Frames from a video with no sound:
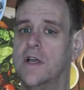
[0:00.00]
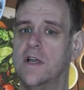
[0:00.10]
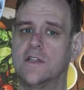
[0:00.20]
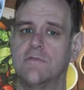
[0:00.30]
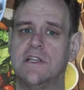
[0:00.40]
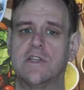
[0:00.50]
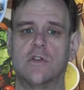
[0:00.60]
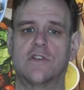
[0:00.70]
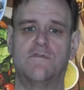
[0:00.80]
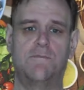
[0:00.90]
as a
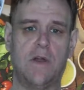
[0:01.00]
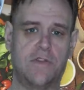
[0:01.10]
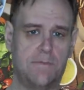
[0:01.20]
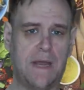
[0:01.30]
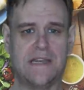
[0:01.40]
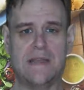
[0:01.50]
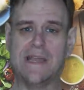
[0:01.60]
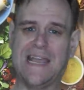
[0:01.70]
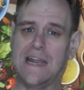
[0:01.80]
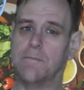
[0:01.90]
result of both the
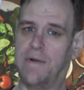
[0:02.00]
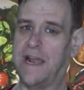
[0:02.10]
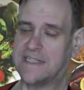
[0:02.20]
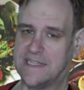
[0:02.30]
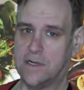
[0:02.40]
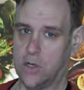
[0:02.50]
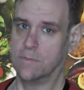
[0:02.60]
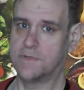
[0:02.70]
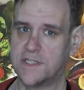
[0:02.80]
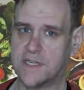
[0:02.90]
pandemic and Brexit
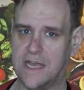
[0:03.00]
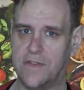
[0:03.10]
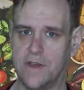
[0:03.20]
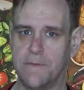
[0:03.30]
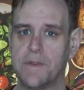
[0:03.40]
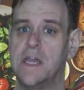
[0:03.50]
lumped together,